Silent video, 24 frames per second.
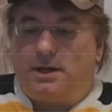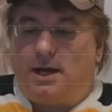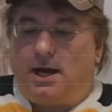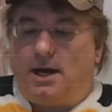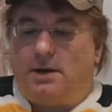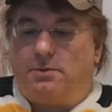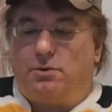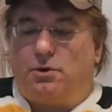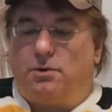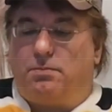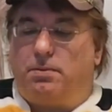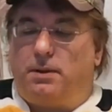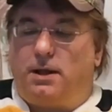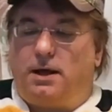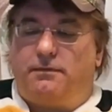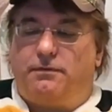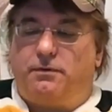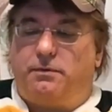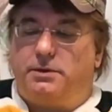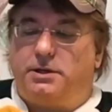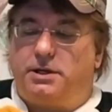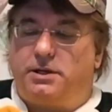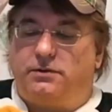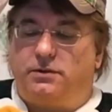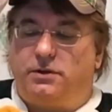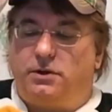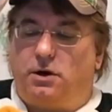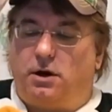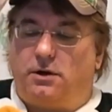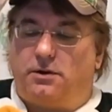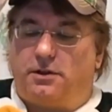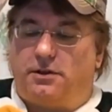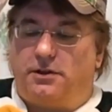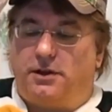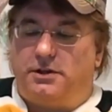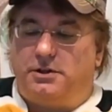hardware or platforms. You can see all
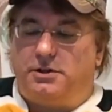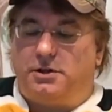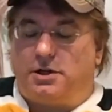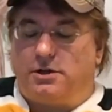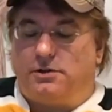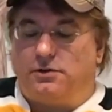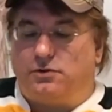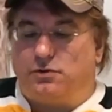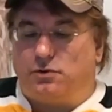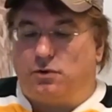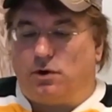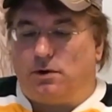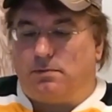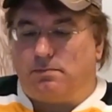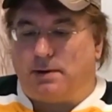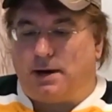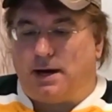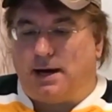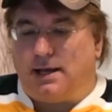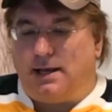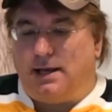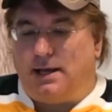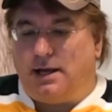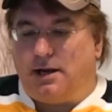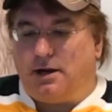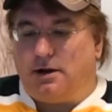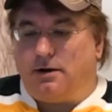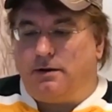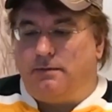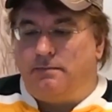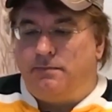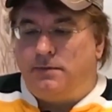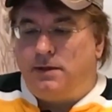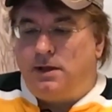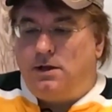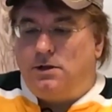the things you can sort by here.
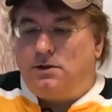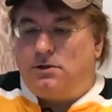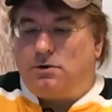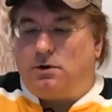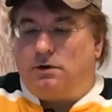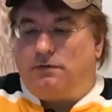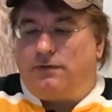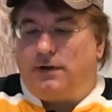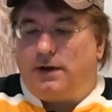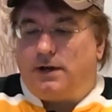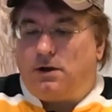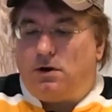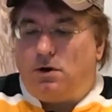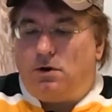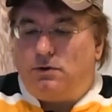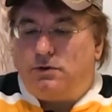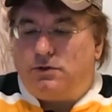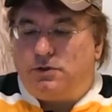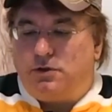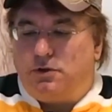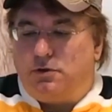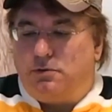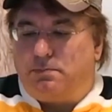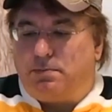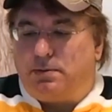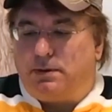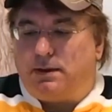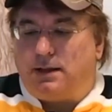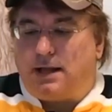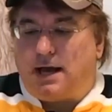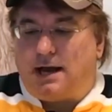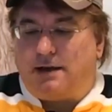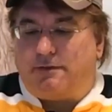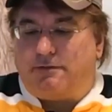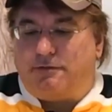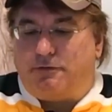So if I go to
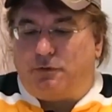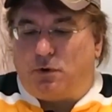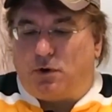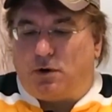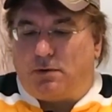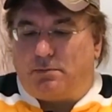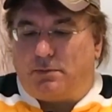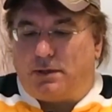platform,